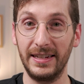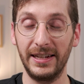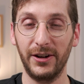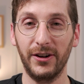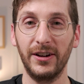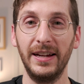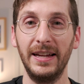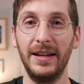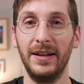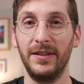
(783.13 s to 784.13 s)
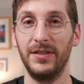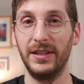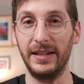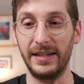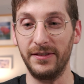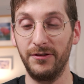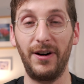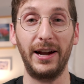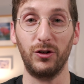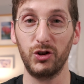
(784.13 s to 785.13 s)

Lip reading: gear. The final